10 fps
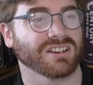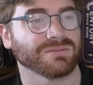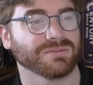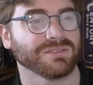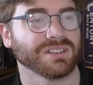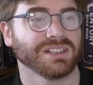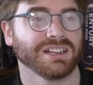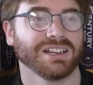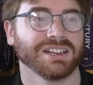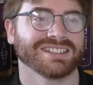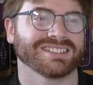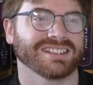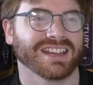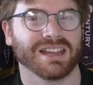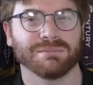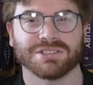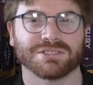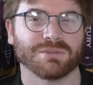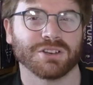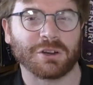of
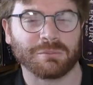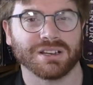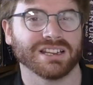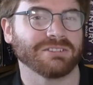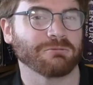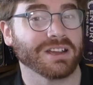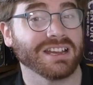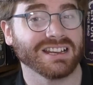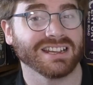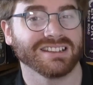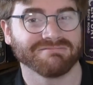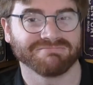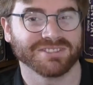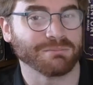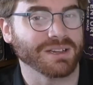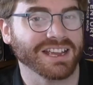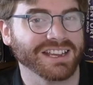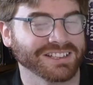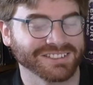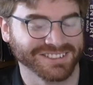gamer's Monopoly, really, to
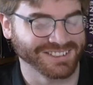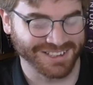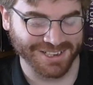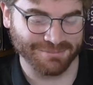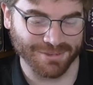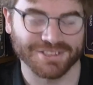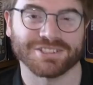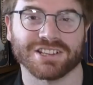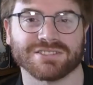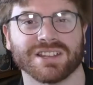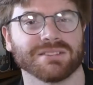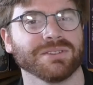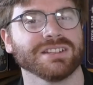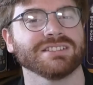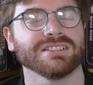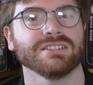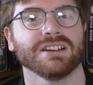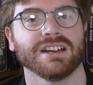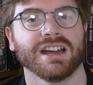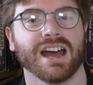me. I apologise if that offends you.
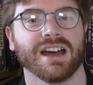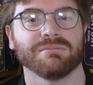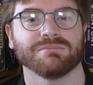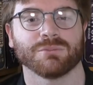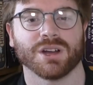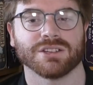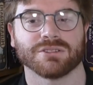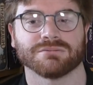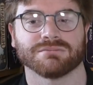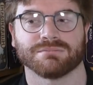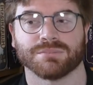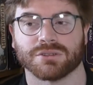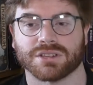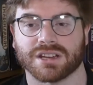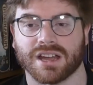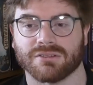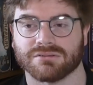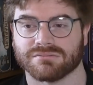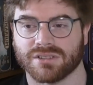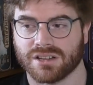Where you're building out
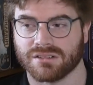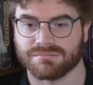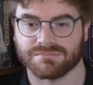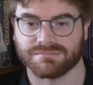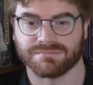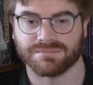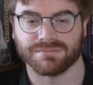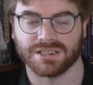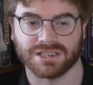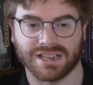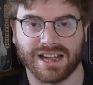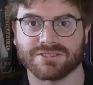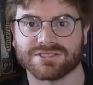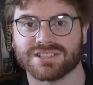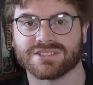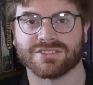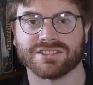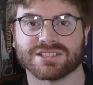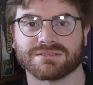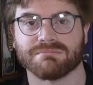little houses on
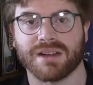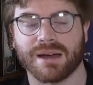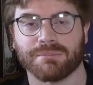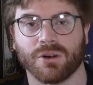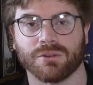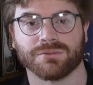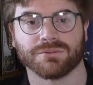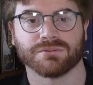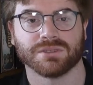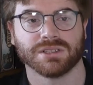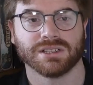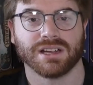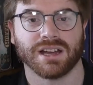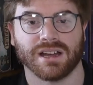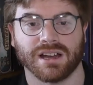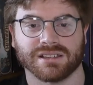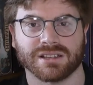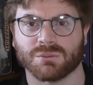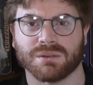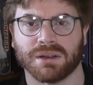this map of, I
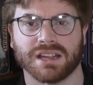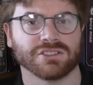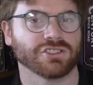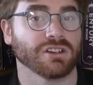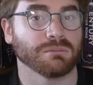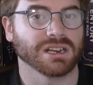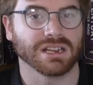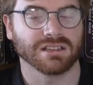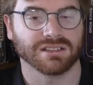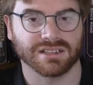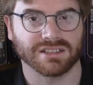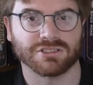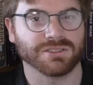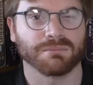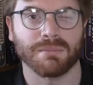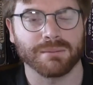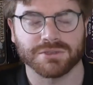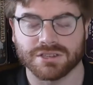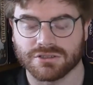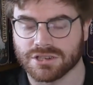think we played Germany. I think there are different
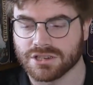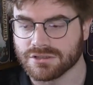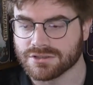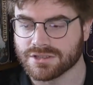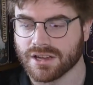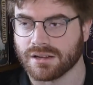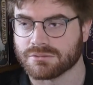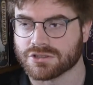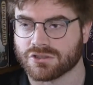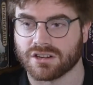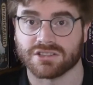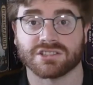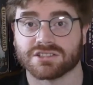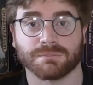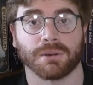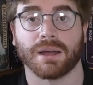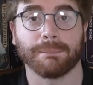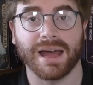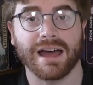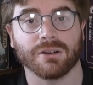maps that you can use, just trying to supply
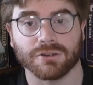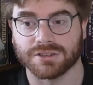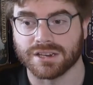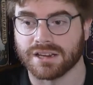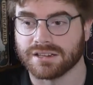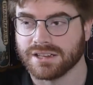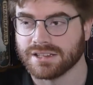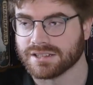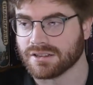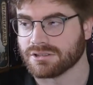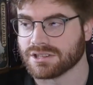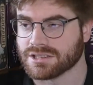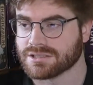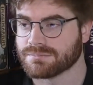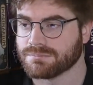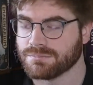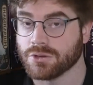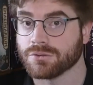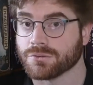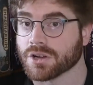power, and then there are these
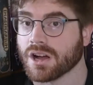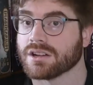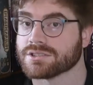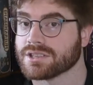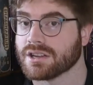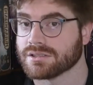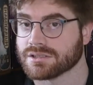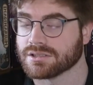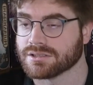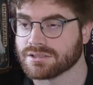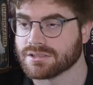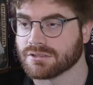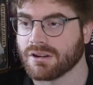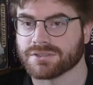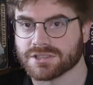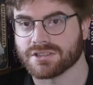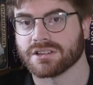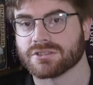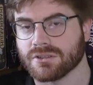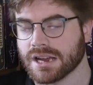beautiful cards. The graphic
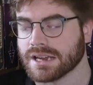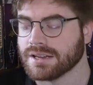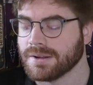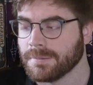design's great.